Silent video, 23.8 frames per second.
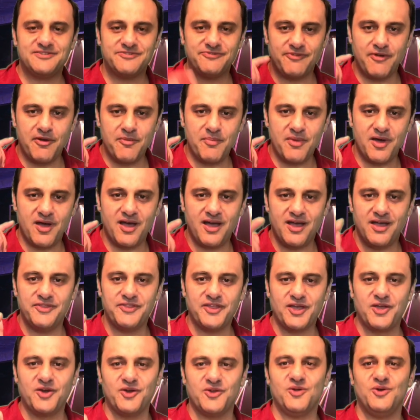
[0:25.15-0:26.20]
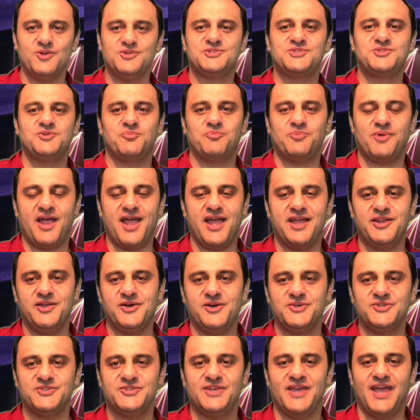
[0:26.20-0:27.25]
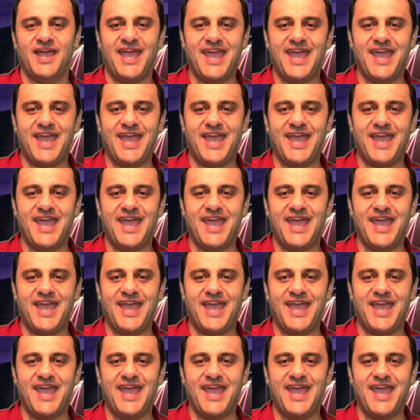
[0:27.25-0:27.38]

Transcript: from the good old Sopranos,